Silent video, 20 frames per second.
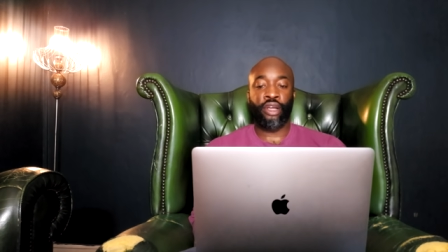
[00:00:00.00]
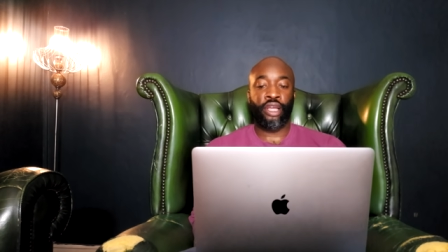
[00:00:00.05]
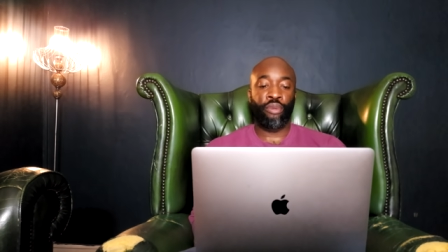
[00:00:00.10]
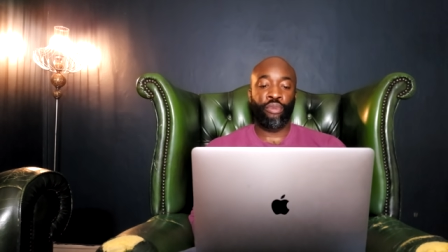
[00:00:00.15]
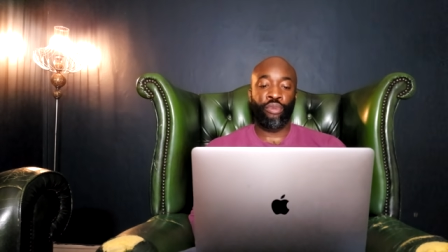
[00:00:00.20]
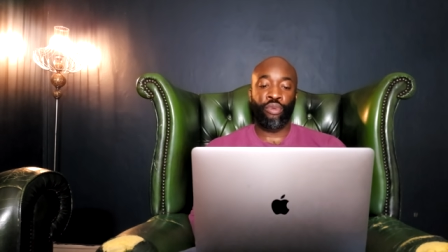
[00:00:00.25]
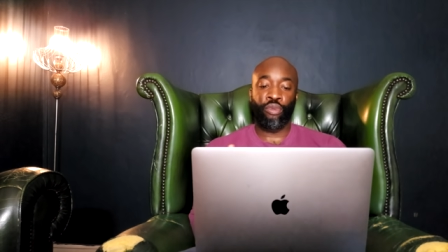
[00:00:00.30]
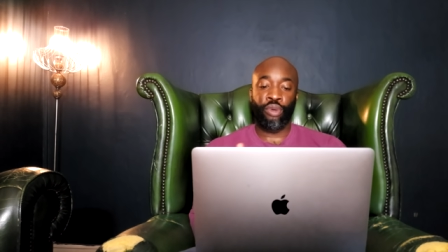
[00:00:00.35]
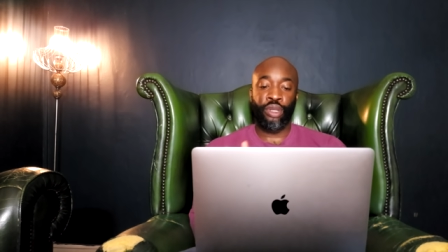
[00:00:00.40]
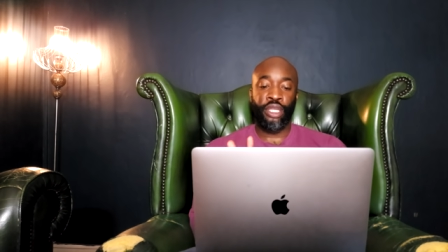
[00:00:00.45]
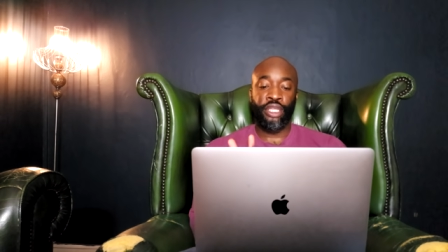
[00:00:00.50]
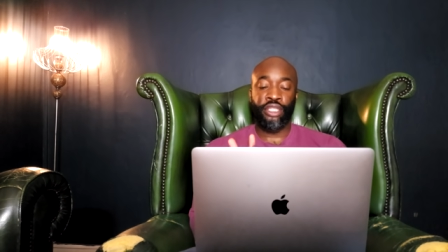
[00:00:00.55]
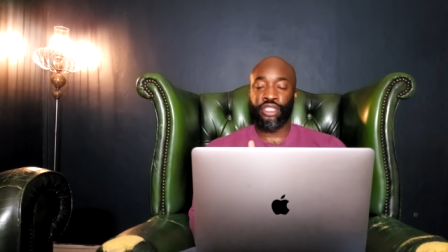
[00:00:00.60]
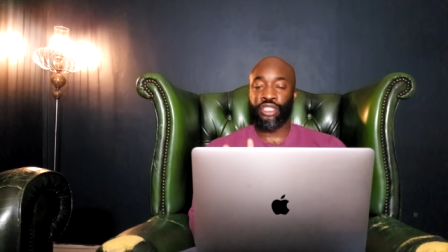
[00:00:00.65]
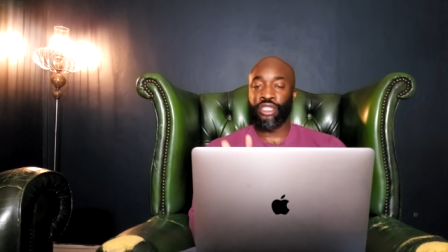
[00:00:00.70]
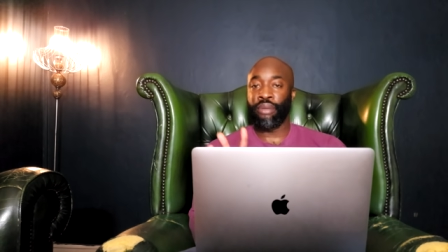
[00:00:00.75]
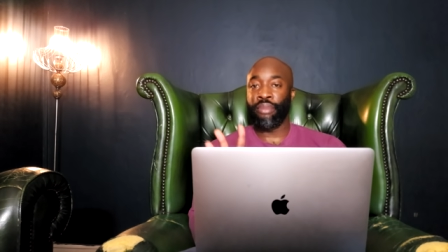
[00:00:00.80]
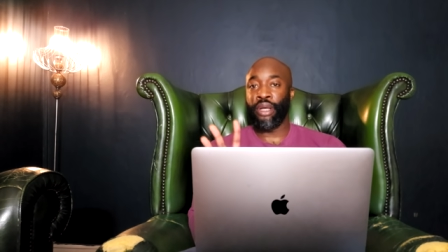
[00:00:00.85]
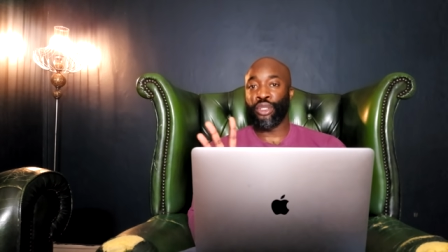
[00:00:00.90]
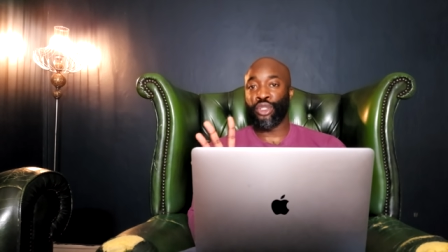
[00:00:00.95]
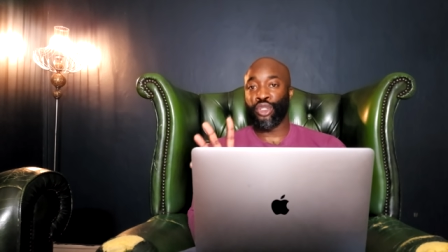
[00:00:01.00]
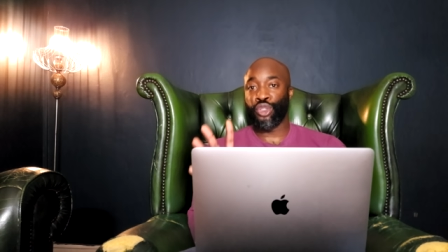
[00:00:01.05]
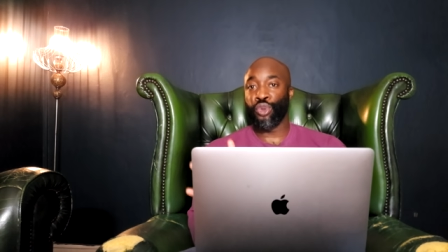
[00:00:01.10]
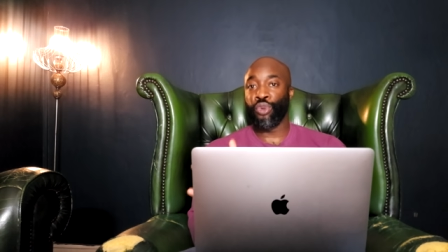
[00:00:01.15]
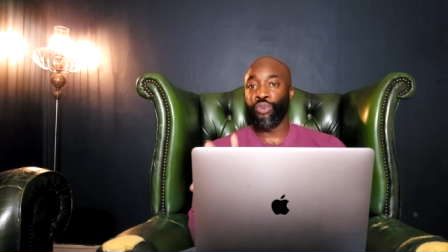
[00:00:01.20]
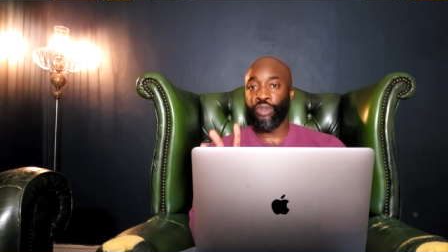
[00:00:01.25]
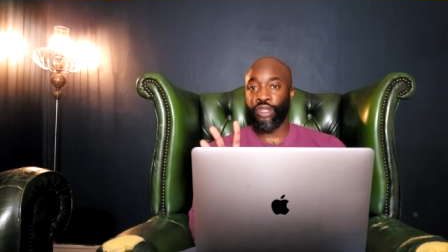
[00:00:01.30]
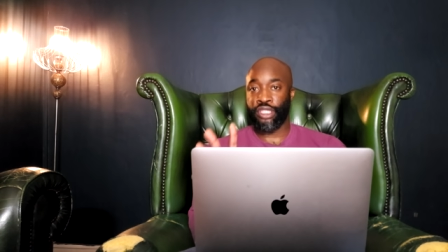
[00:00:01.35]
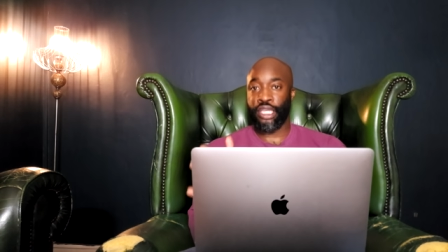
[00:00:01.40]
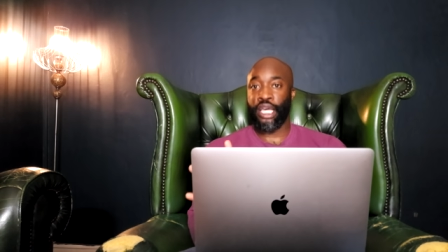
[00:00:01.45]
okay, we need to somehow
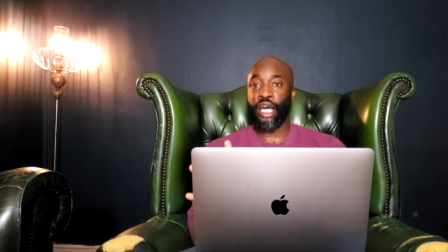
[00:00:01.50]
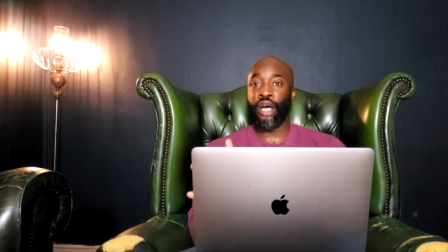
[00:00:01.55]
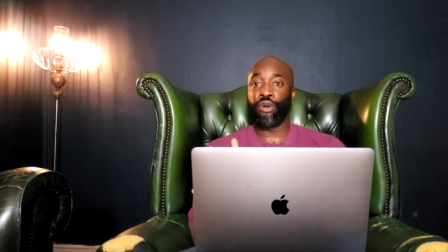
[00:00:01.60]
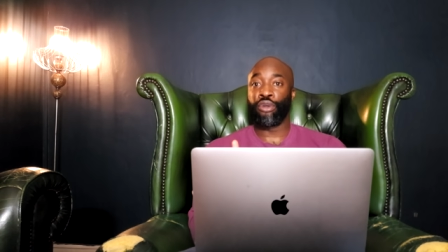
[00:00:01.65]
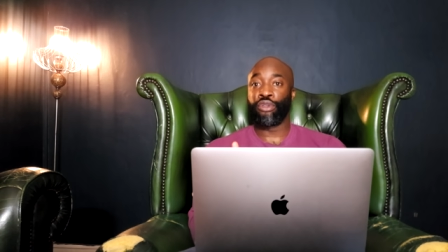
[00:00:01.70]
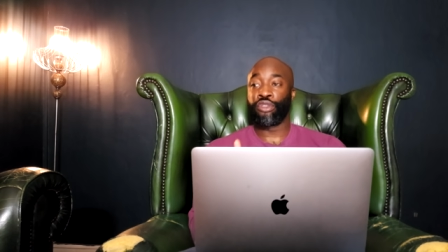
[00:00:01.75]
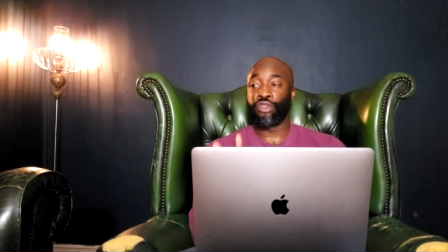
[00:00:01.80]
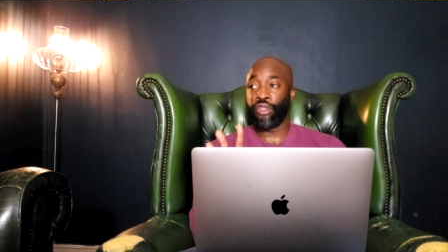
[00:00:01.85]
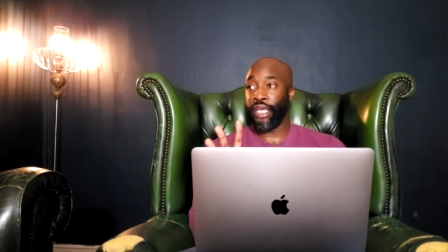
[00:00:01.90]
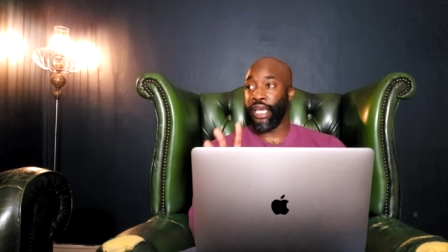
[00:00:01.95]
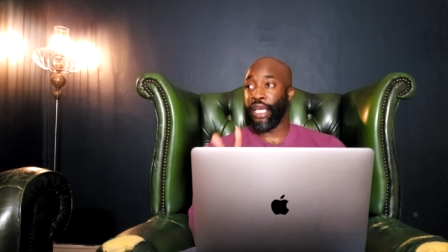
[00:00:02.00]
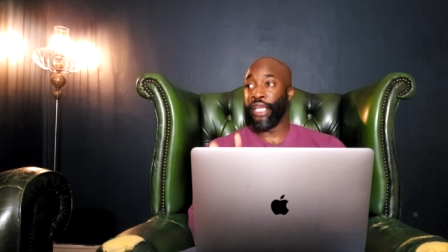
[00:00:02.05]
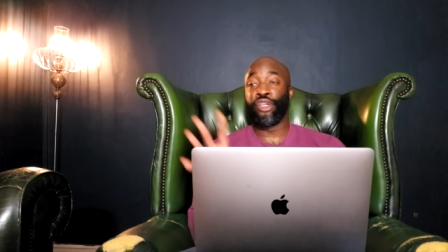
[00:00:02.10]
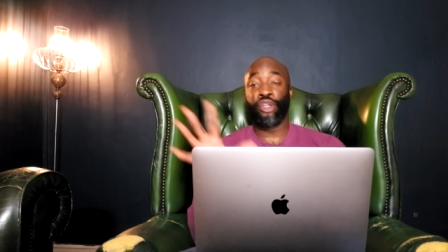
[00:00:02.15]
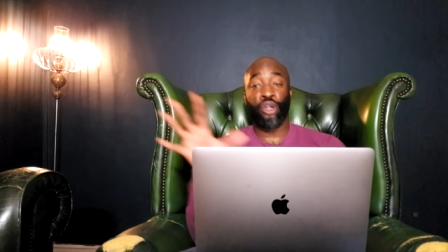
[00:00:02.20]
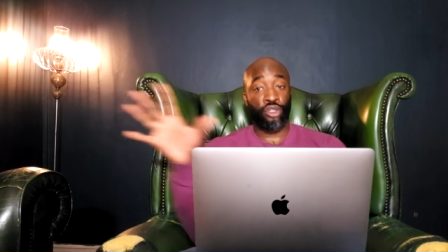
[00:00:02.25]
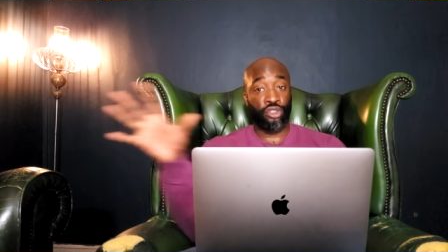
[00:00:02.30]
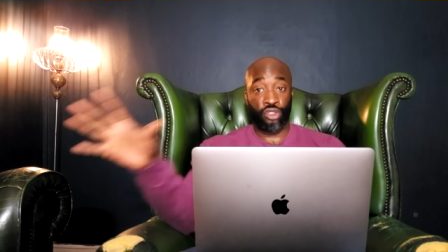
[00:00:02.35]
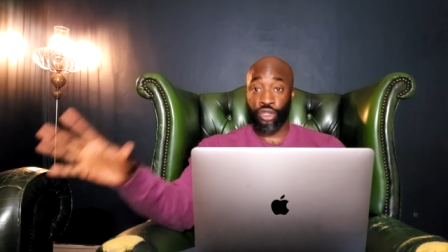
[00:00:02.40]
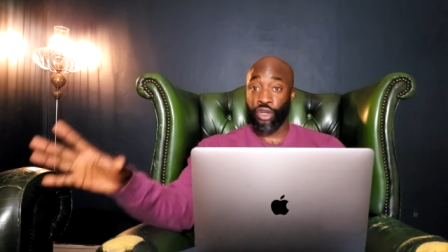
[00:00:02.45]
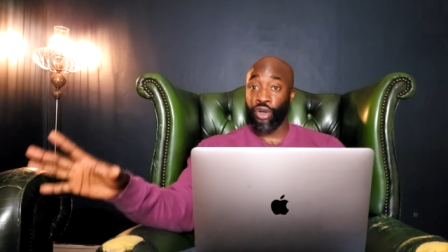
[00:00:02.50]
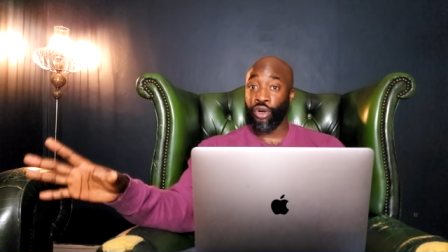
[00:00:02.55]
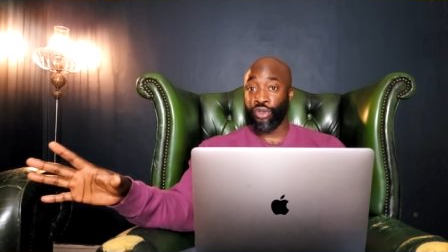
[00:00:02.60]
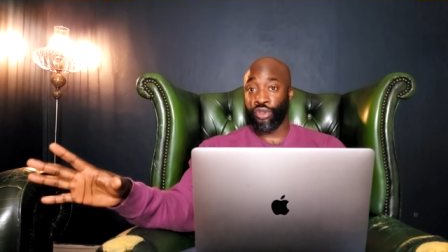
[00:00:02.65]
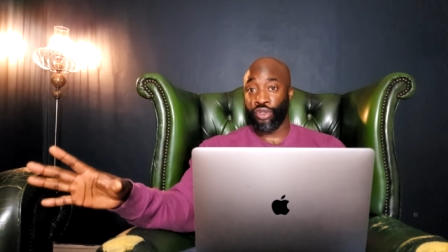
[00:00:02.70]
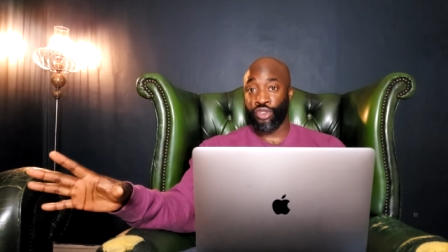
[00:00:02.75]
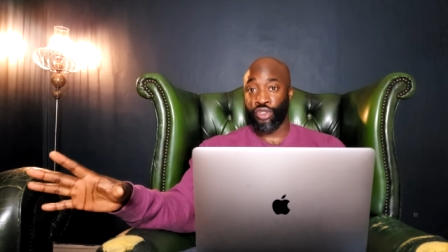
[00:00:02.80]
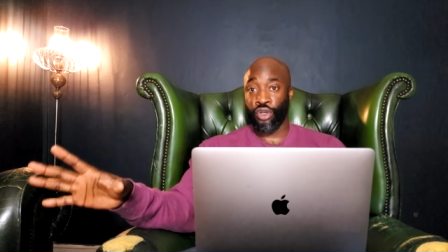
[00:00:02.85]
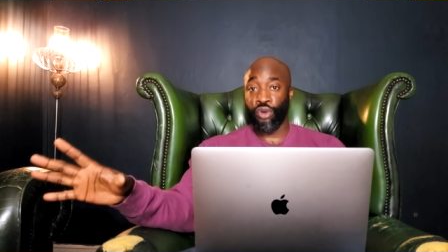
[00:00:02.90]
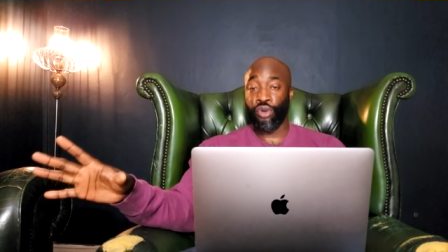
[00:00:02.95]
sort this out so that it doesn't go on
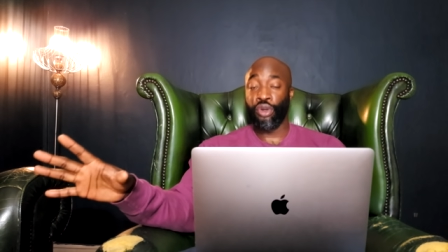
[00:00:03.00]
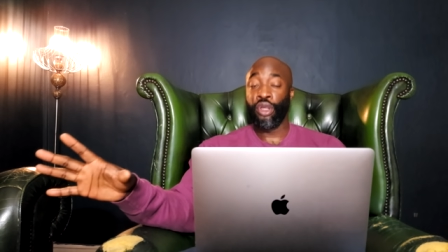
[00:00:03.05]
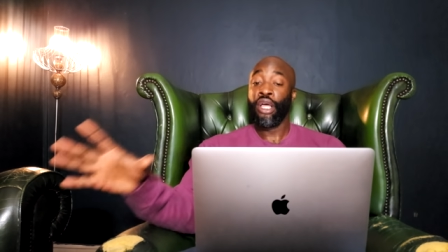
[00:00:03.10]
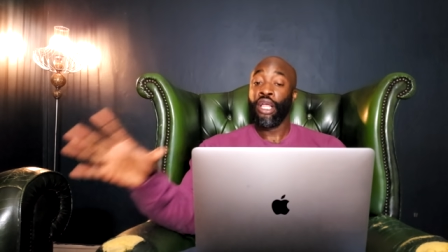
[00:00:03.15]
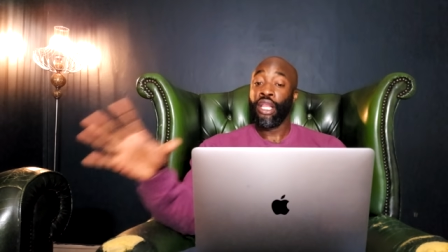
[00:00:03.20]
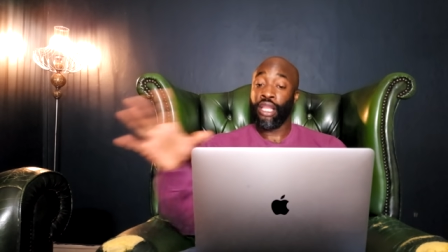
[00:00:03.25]
D A Z N.